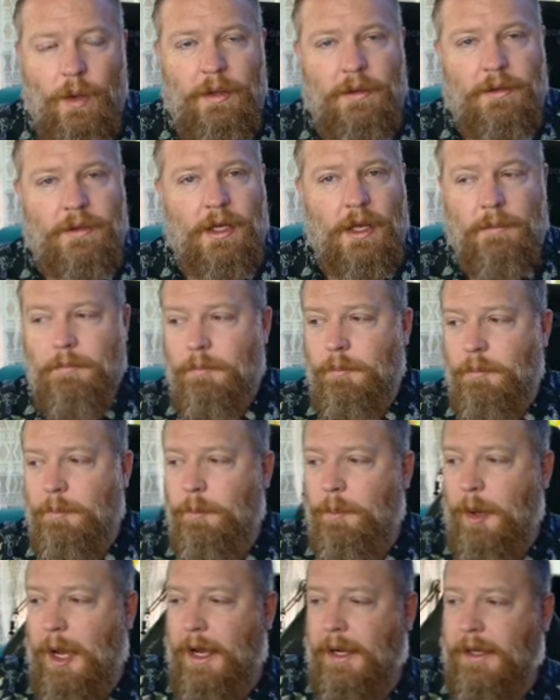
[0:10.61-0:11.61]
Welcome
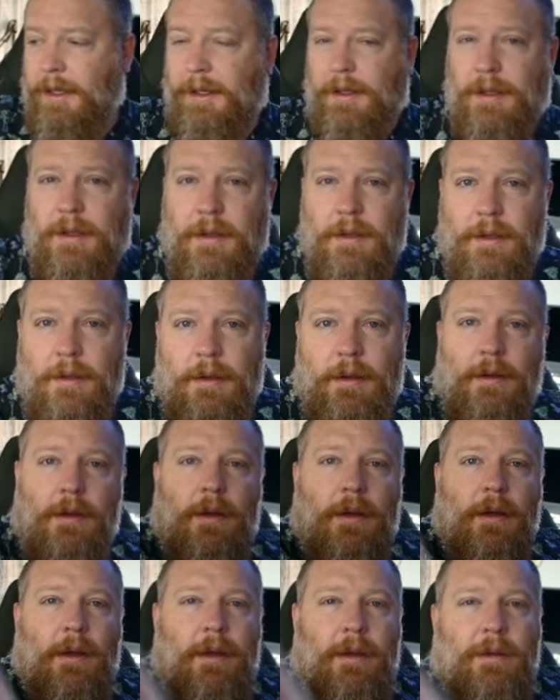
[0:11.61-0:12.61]
back
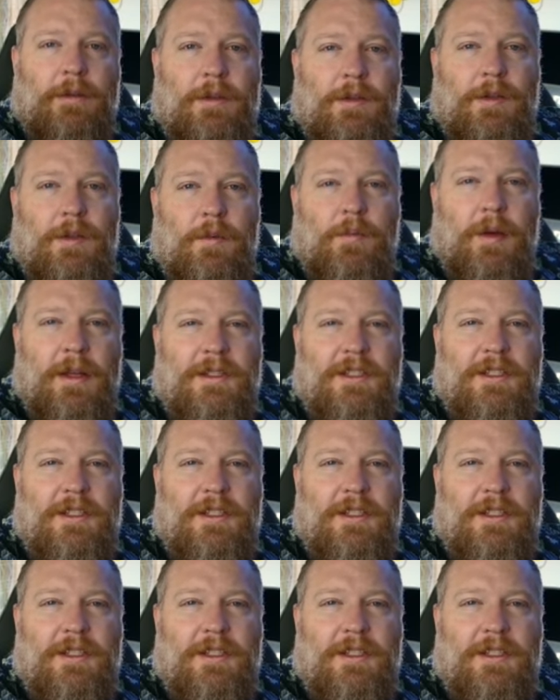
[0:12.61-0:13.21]
to my